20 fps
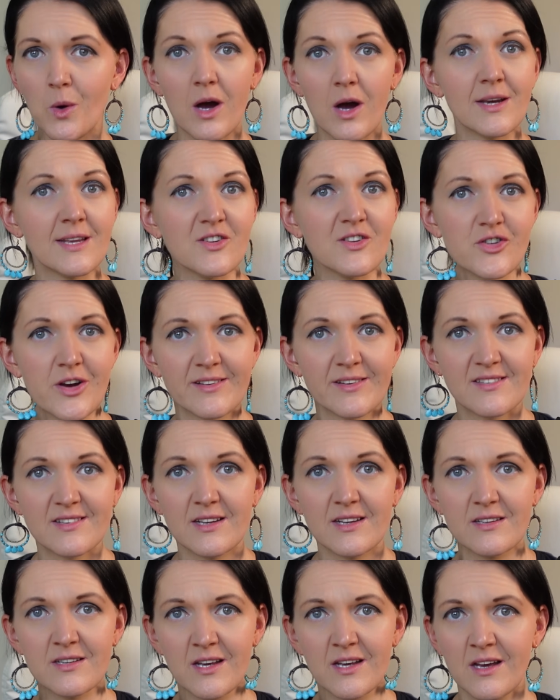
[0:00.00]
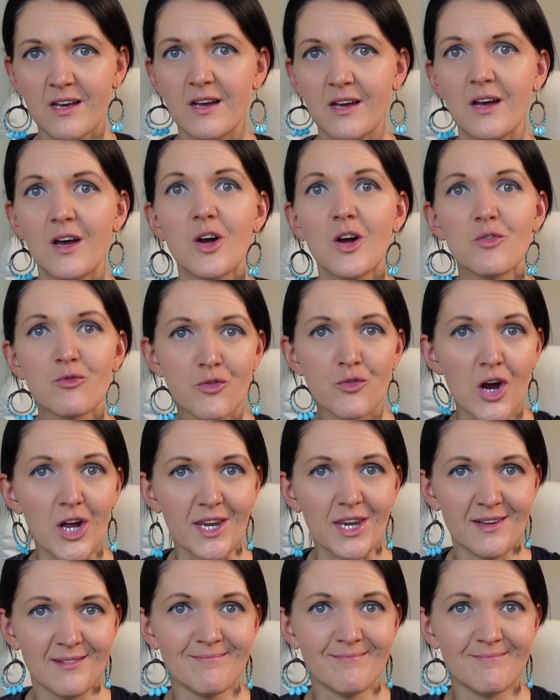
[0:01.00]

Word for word: uninterested, run.